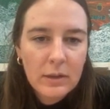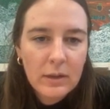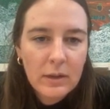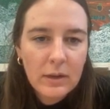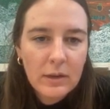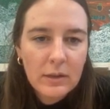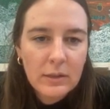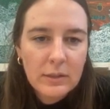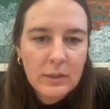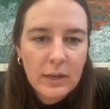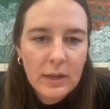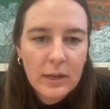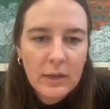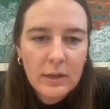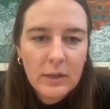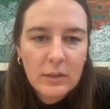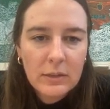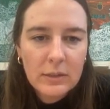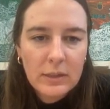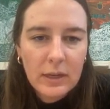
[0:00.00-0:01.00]
Here's the
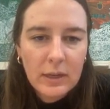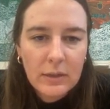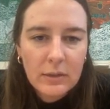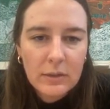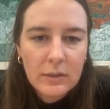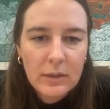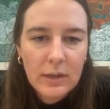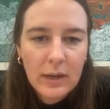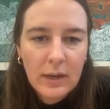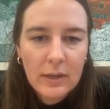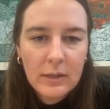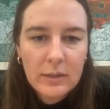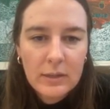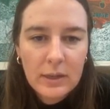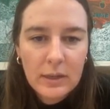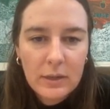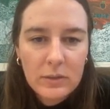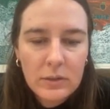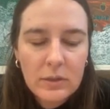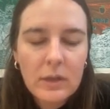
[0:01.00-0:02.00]
here's the tails, head,
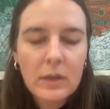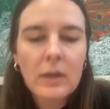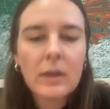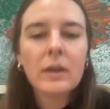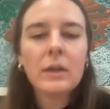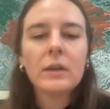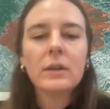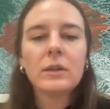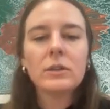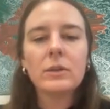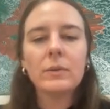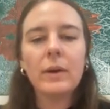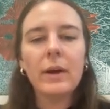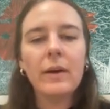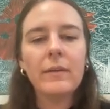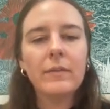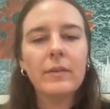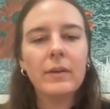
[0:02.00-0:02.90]
tails. So we have